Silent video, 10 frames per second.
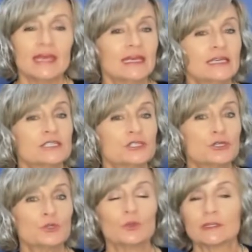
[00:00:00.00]
is
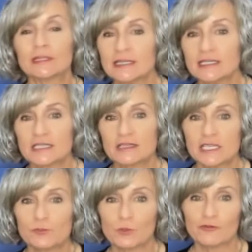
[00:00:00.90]
to list
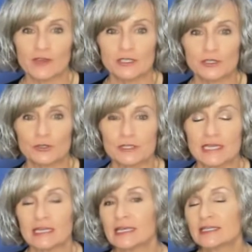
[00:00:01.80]
these professors
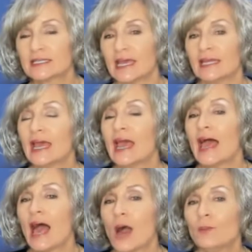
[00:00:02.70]
and indicate
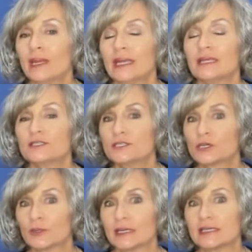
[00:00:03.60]
how many
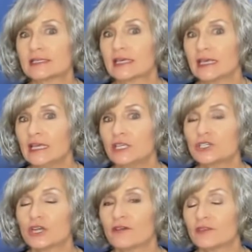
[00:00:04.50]
degrees
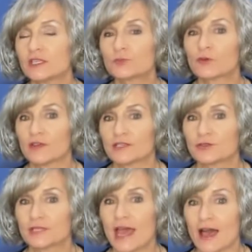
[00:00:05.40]
each of these
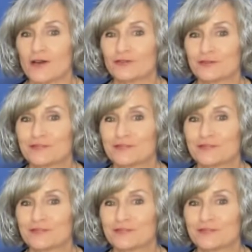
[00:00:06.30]
professors have.